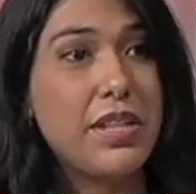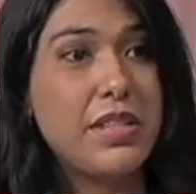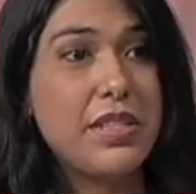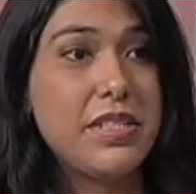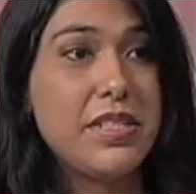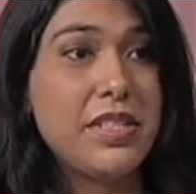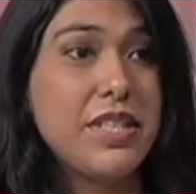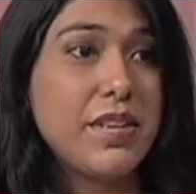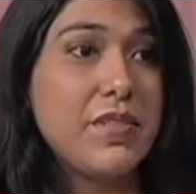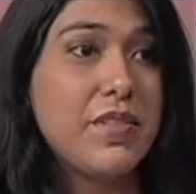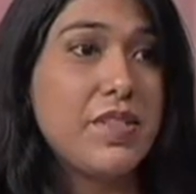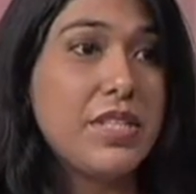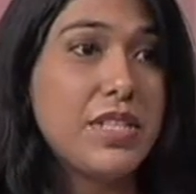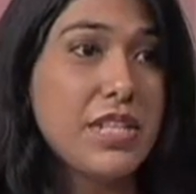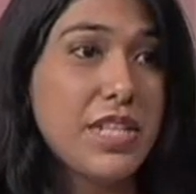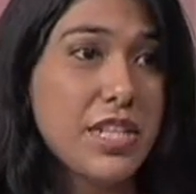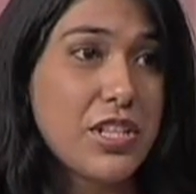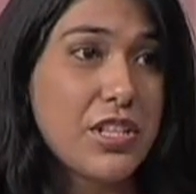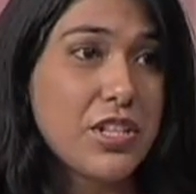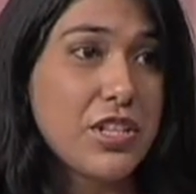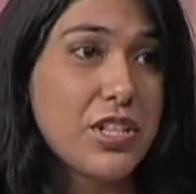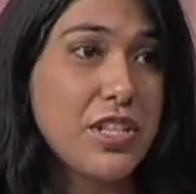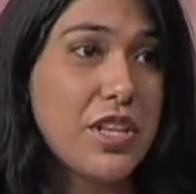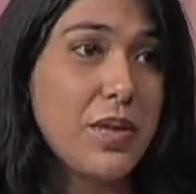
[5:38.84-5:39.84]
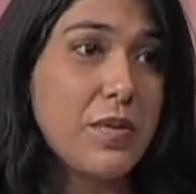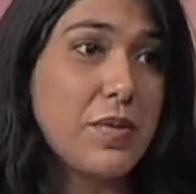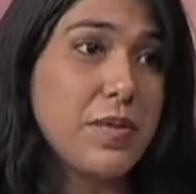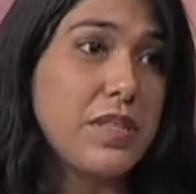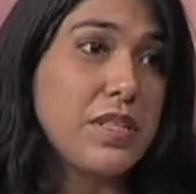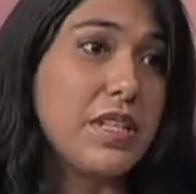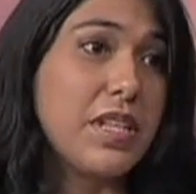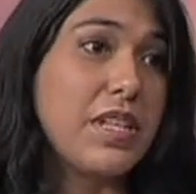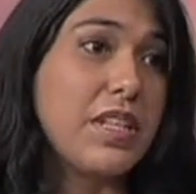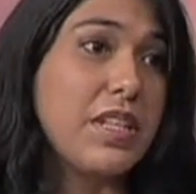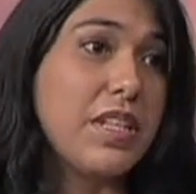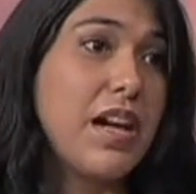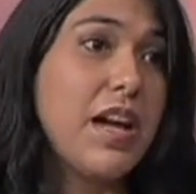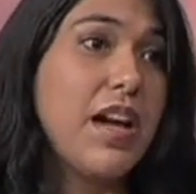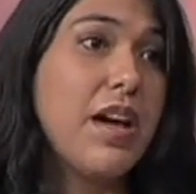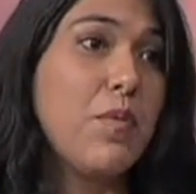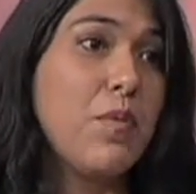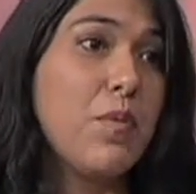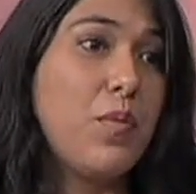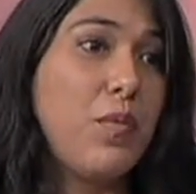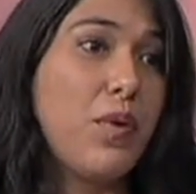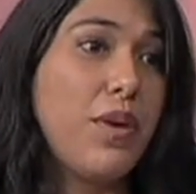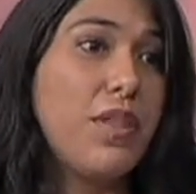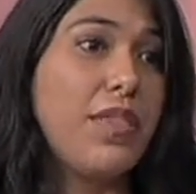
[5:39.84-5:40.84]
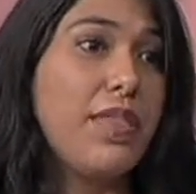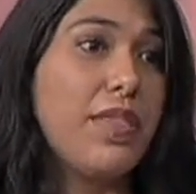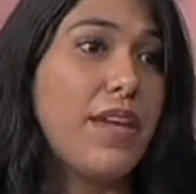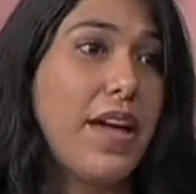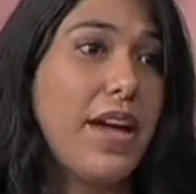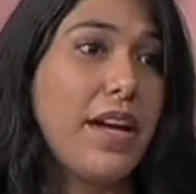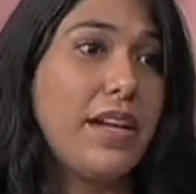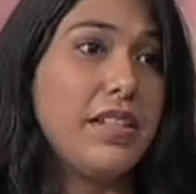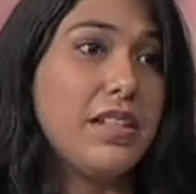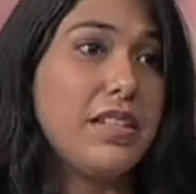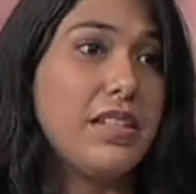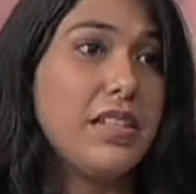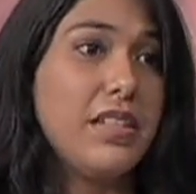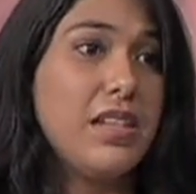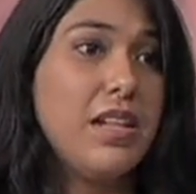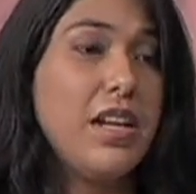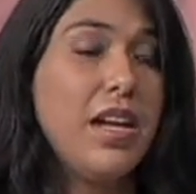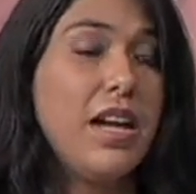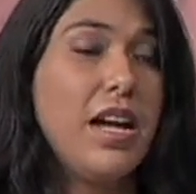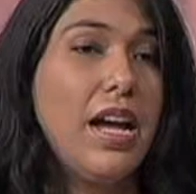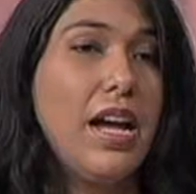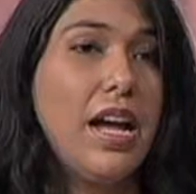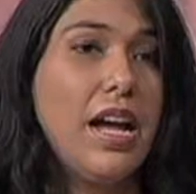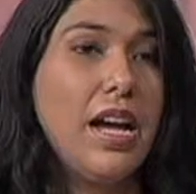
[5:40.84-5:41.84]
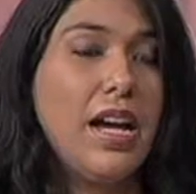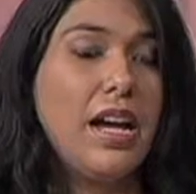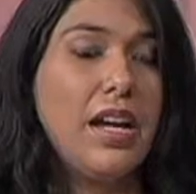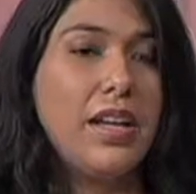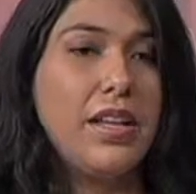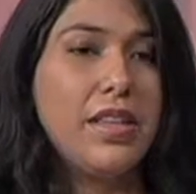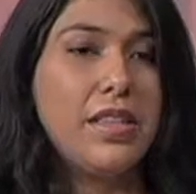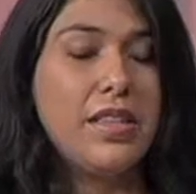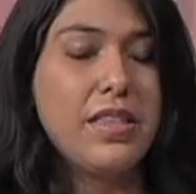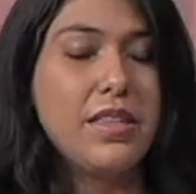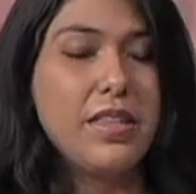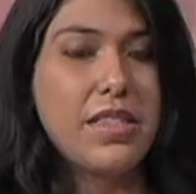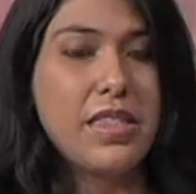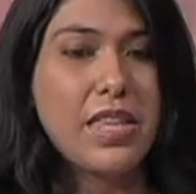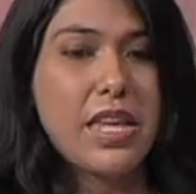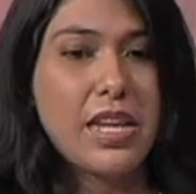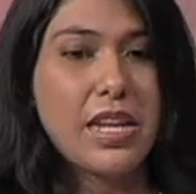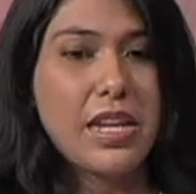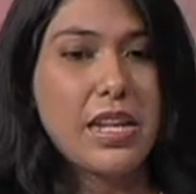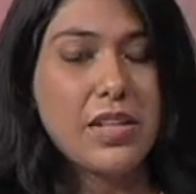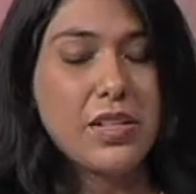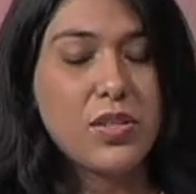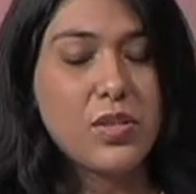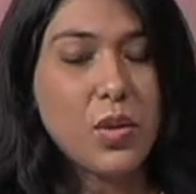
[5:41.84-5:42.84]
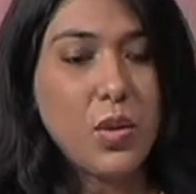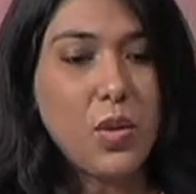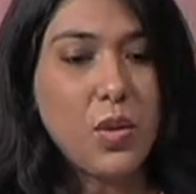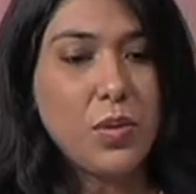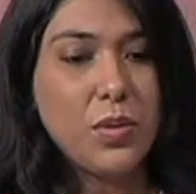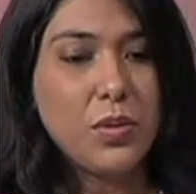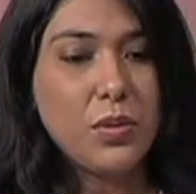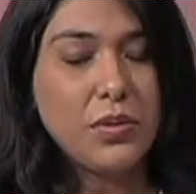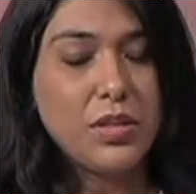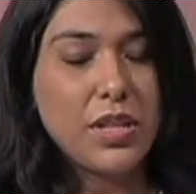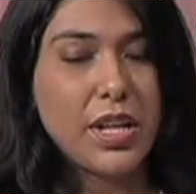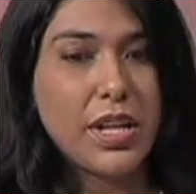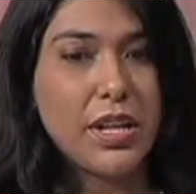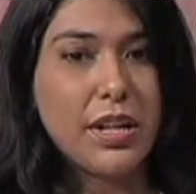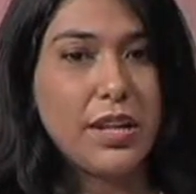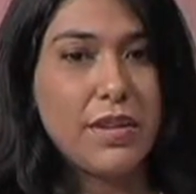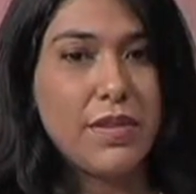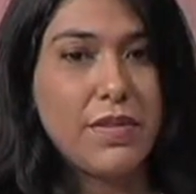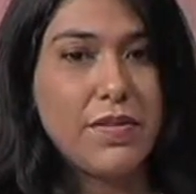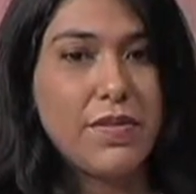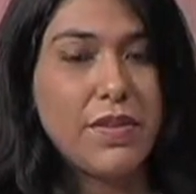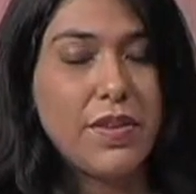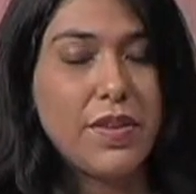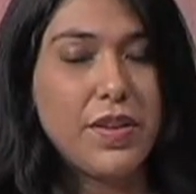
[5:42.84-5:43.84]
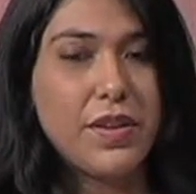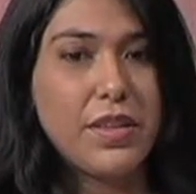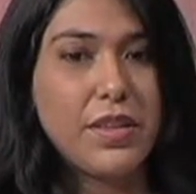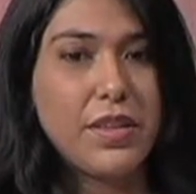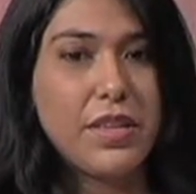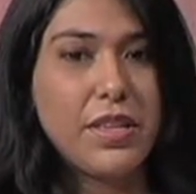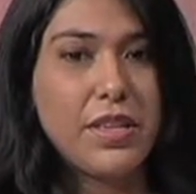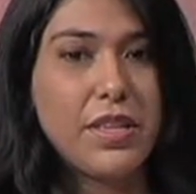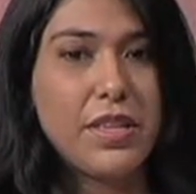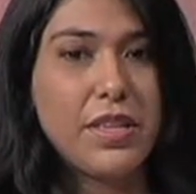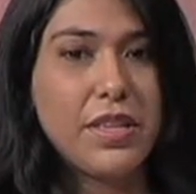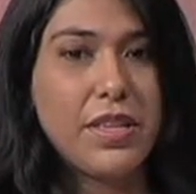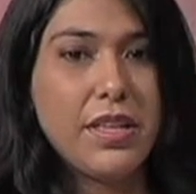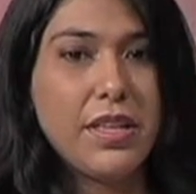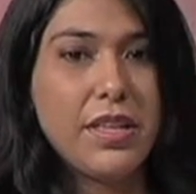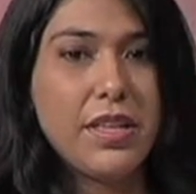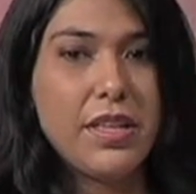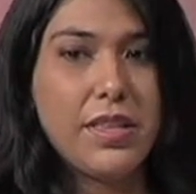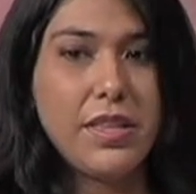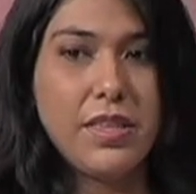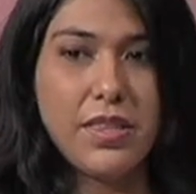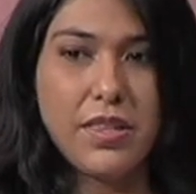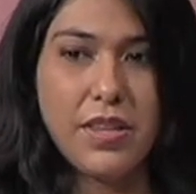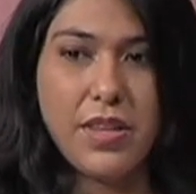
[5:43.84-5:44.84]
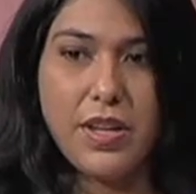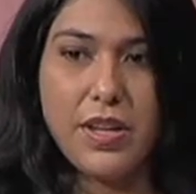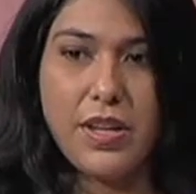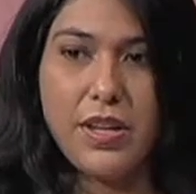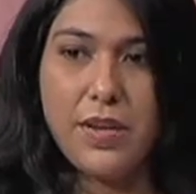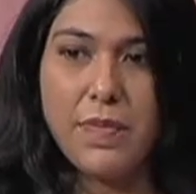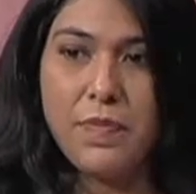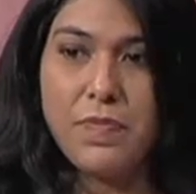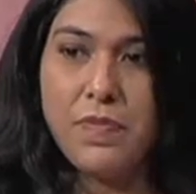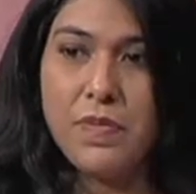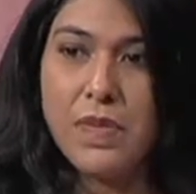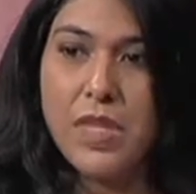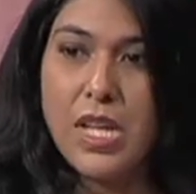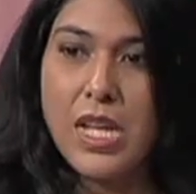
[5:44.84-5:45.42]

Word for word: uh, the devastation that was going to come with that. Uh, they told of the